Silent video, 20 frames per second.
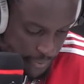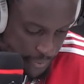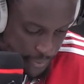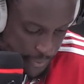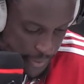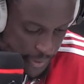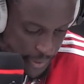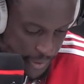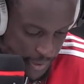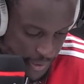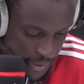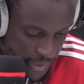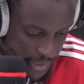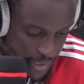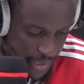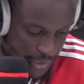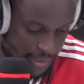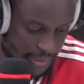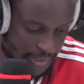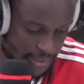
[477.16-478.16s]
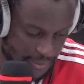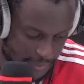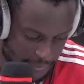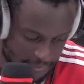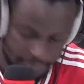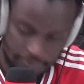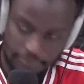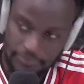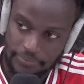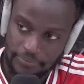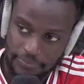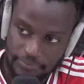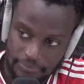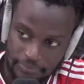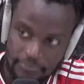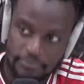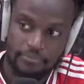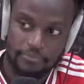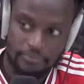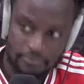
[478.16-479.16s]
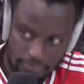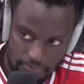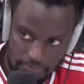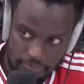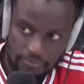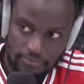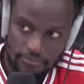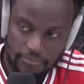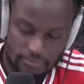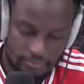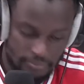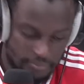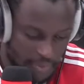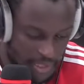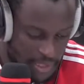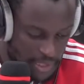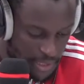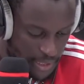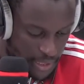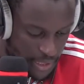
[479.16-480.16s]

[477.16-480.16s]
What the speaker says: Yes. When is the date of that?